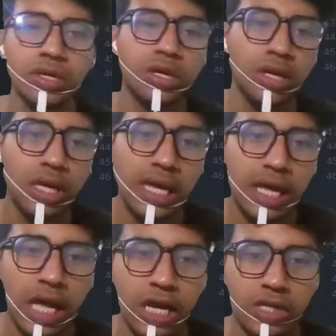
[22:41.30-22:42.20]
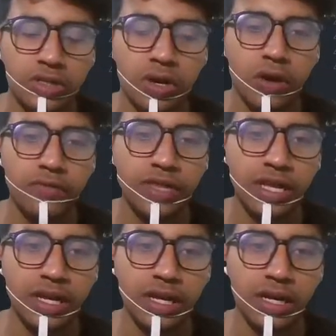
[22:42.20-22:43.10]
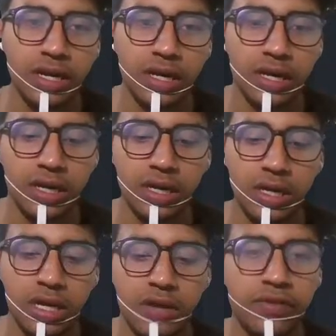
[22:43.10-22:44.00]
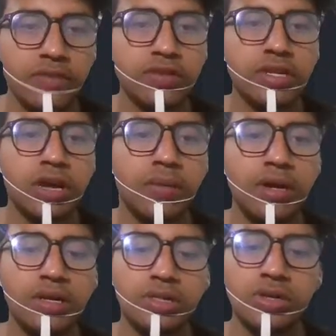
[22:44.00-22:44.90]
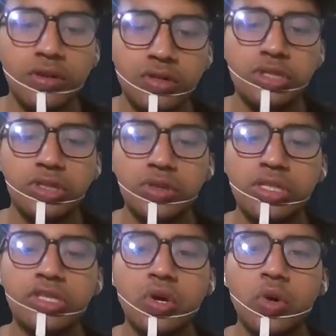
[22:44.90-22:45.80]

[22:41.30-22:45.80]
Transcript: the resolve there if we have just comment resolve should this